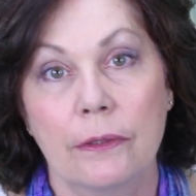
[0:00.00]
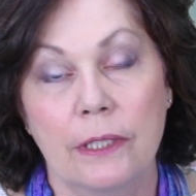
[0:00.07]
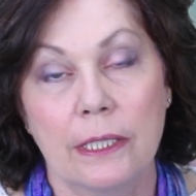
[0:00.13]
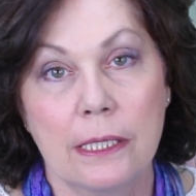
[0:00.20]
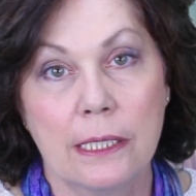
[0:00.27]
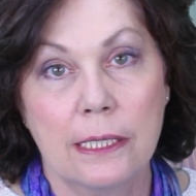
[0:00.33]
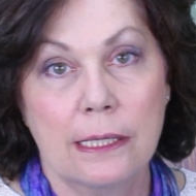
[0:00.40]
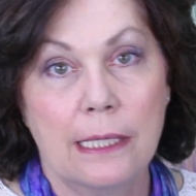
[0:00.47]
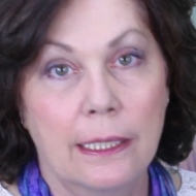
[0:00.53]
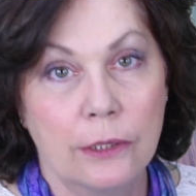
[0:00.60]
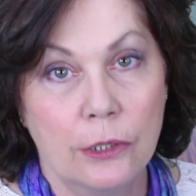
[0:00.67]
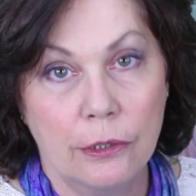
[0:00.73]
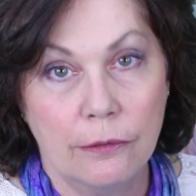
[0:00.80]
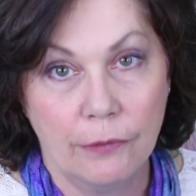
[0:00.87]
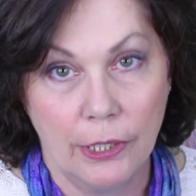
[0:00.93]
this is a
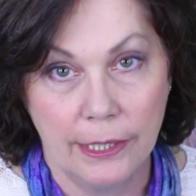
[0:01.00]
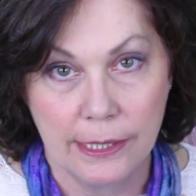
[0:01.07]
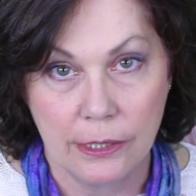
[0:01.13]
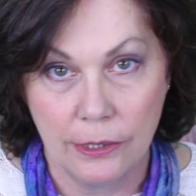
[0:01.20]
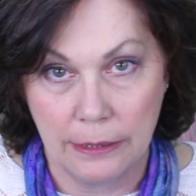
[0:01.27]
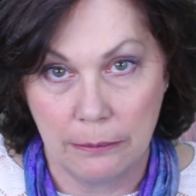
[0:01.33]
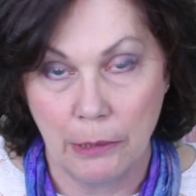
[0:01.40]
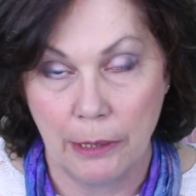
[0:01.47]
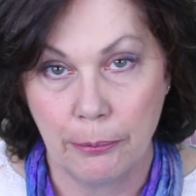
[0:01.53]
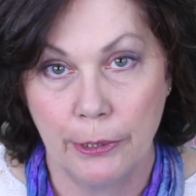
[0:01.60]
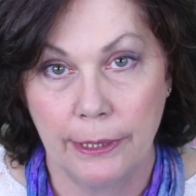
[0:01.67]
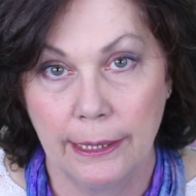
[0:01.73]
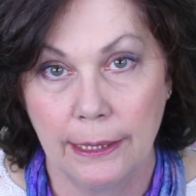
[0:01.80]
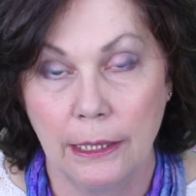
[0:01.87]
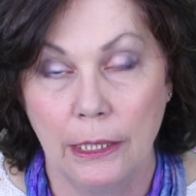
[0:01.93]
new device in my
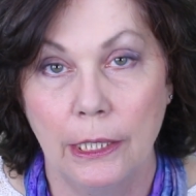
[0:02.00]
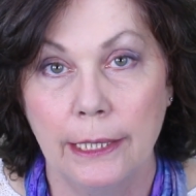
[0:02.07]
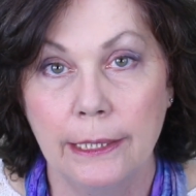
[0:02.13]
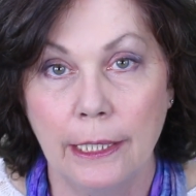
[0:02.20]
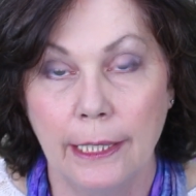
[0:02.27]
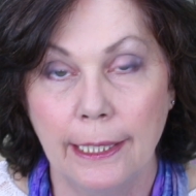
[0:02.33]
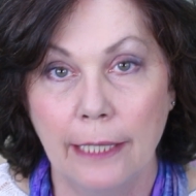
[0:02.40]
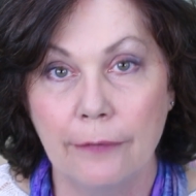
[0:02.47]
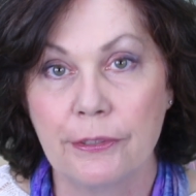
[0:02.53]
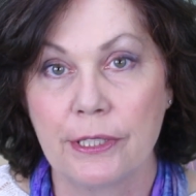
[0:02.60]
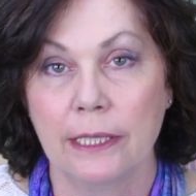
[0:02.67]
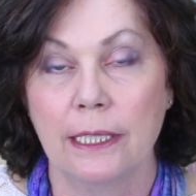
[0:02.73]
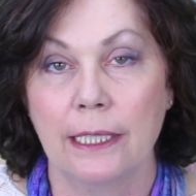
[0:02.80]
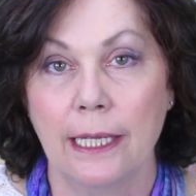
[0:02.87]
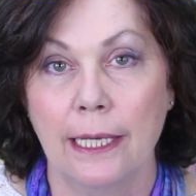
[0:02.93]
product line. I have
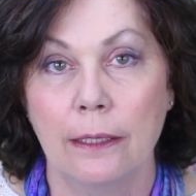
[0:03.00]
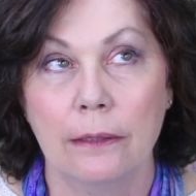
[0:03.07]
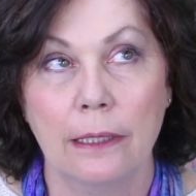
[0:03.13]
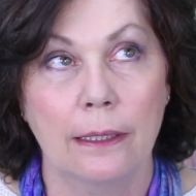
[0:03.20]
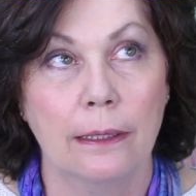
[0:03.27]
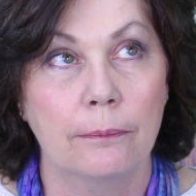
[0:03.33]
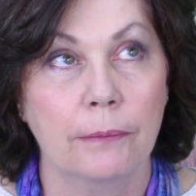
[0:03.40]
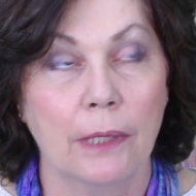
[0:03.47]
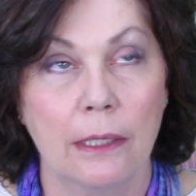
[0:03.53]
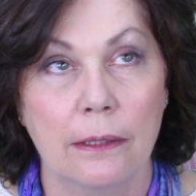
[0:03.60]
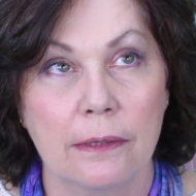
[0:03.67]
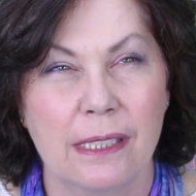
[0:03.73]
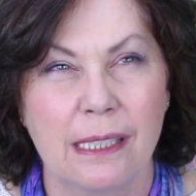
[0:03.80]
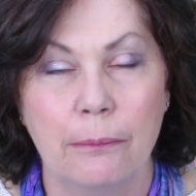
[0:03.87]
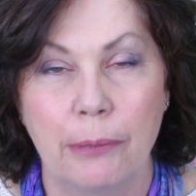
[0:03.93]
sent it out,
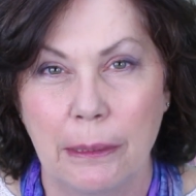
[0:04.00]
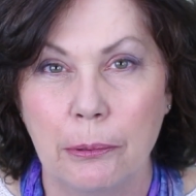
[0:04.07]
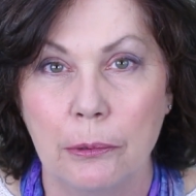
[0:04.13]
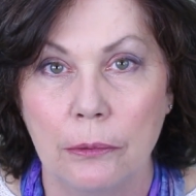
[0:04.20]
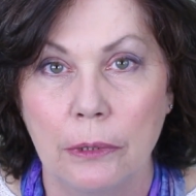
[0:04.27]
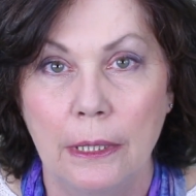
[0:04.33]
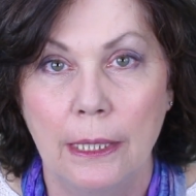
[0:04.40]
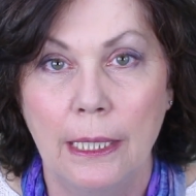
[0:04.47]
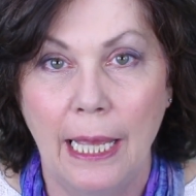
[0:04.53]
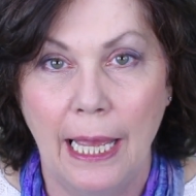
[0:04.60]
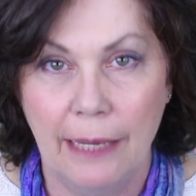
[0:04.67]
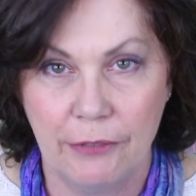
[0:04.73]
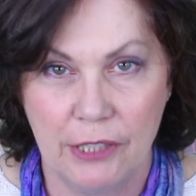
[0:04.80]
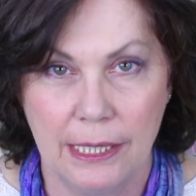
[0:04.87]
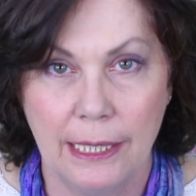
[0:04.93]
some people
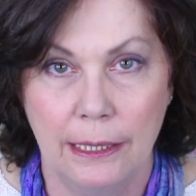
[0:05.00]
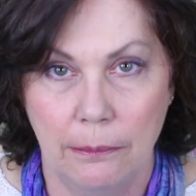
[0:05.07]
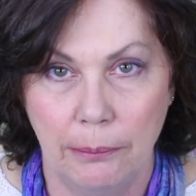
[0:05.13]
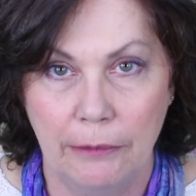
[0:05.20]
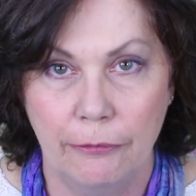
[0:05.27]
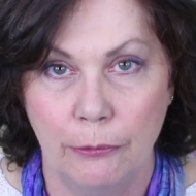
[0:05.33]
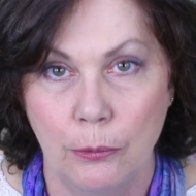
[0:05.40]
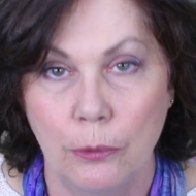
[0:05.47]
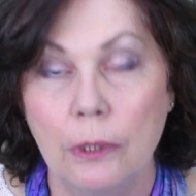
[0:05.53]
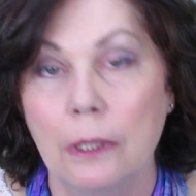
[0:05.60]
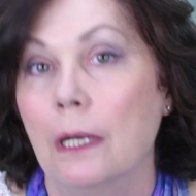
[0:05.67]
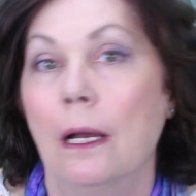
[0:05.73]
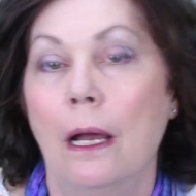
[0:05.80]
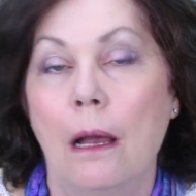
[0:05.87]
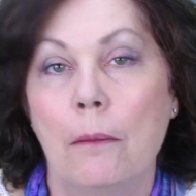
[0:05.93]
have seen it before,
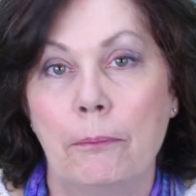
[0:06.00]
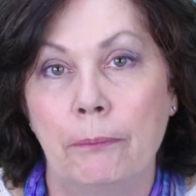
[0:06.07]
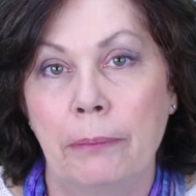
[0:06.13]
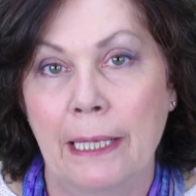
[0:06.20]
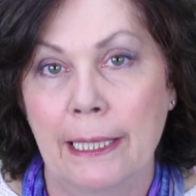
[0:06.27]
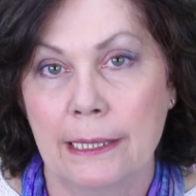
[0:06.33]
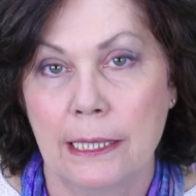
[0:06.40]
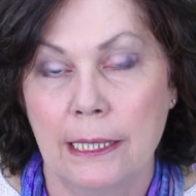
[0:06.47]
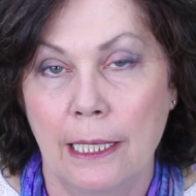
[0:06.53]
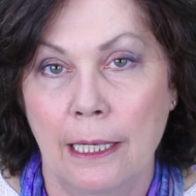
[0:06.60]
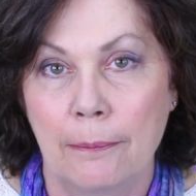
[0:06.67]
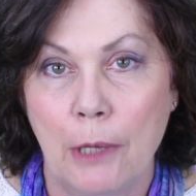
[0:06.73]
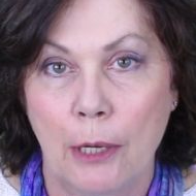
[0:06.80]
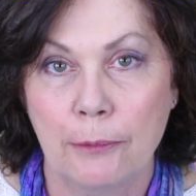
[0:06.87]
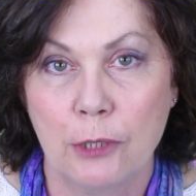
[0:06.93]
but
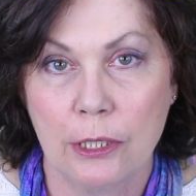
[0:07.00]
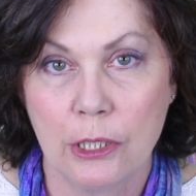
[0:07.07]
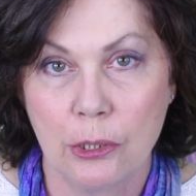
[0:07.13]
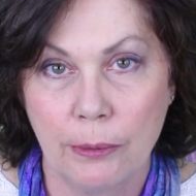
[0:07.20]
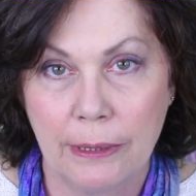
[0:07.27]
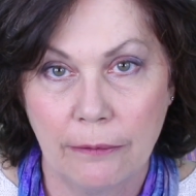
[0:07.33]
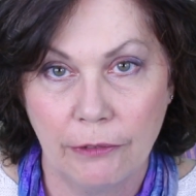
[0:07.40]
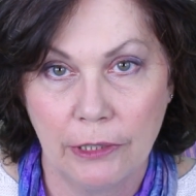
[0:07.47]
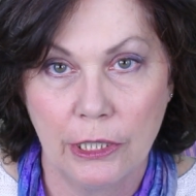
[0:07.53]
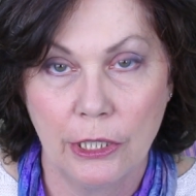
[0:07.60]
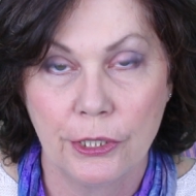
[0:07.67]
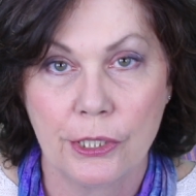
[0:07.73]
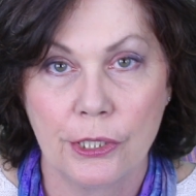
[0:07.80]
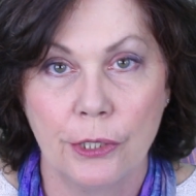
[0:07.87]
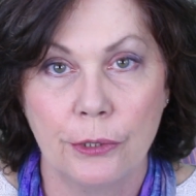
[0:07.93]
I'm just doing a
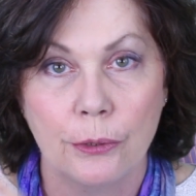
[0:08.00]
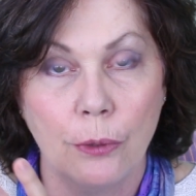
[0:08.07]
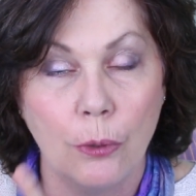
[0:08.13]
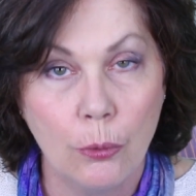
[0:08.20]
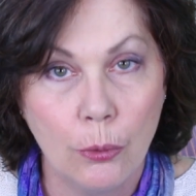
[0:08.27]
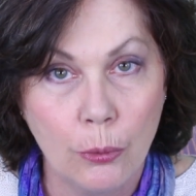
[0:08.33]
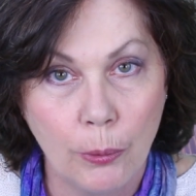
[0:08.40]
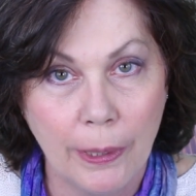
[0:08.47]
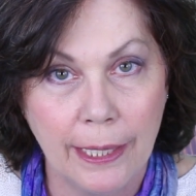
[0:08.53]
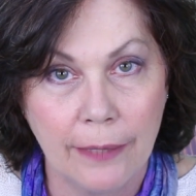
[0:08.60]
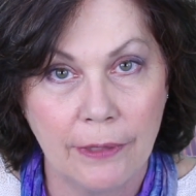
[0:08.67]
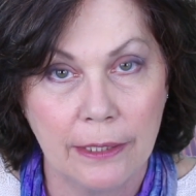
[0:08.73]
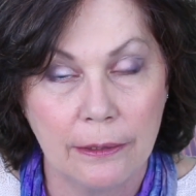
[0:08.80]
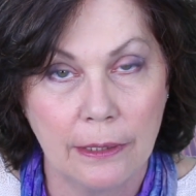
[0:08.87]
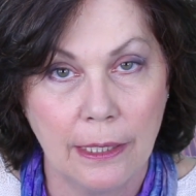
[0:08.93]
video so you're all aware
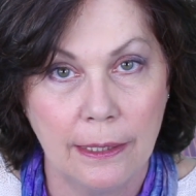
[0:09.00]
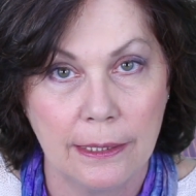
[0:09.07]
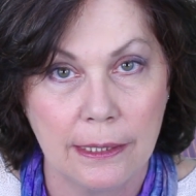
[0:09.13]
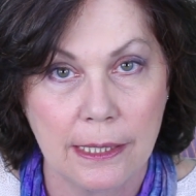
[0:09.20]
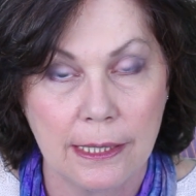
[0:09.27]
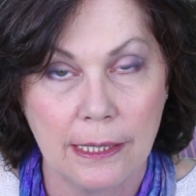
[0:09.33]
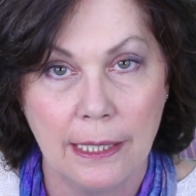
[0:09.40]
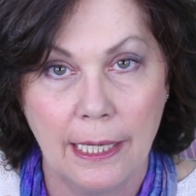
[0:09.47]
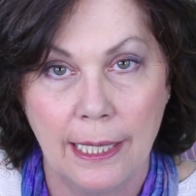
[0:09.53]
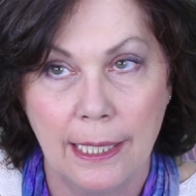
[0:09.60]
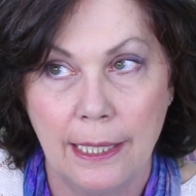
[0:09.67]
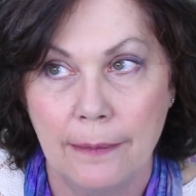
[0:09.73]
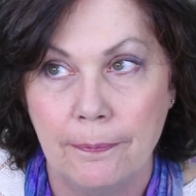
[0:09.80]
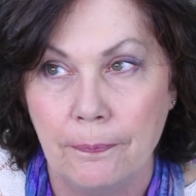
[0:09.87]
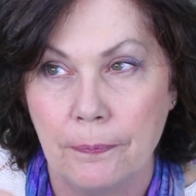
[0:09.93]
that it's
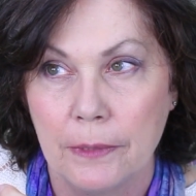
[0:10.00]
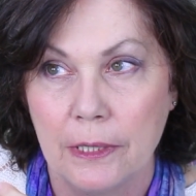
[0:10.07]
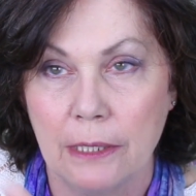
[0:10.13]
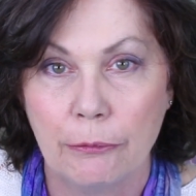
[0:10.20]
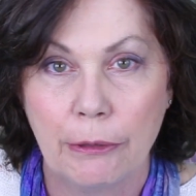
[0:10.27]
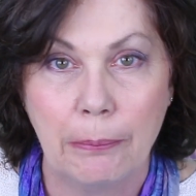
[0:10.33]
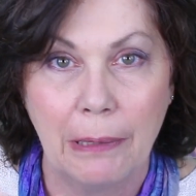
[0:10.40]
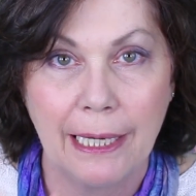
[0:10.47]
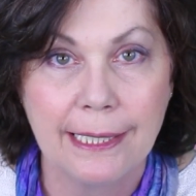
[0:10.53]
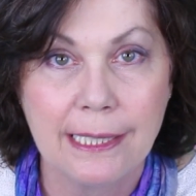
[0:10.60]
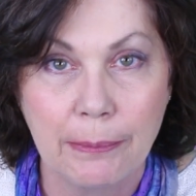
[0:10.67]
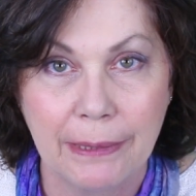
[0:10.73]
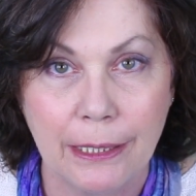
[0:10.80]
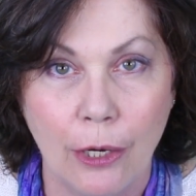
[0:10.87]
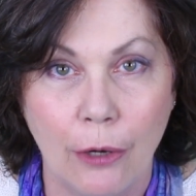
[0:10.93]
the
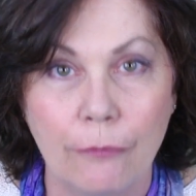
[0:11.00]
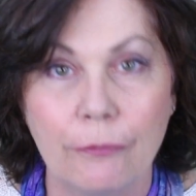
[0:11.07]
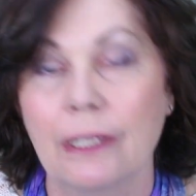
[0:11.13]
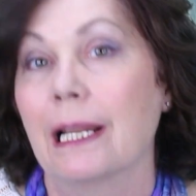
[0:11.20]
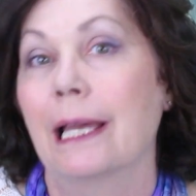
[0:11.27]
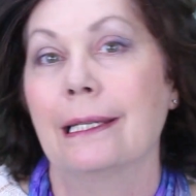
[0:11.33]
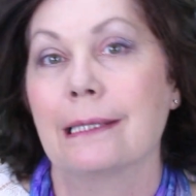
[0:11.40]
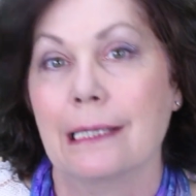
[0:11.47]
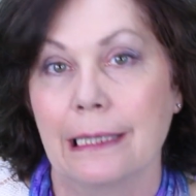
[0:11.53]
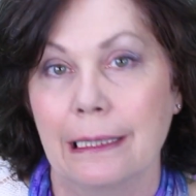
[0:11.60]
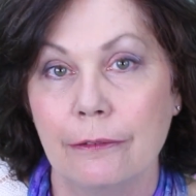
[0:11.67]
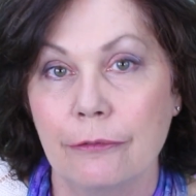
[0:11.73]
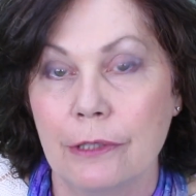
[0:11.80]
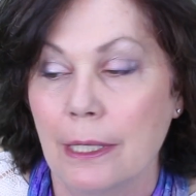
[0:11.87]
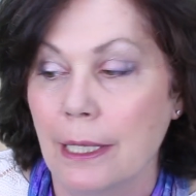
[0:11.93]
replacement of the Laser
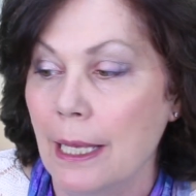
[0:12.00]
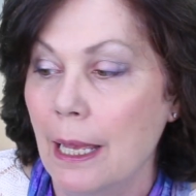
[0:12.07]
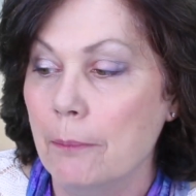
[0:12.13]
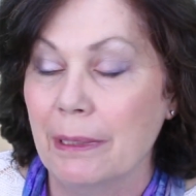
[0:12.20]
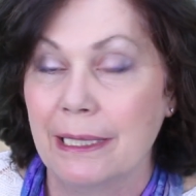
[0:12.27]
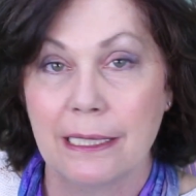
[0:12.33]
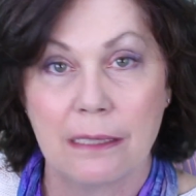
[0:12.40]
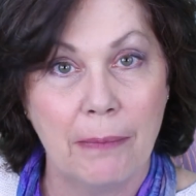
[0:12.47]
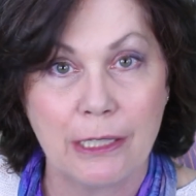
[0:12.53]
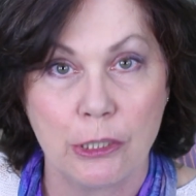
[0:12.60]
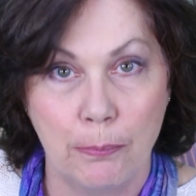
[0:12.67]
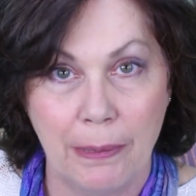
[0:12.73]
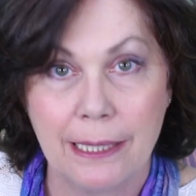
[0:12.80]
Lift, but it's much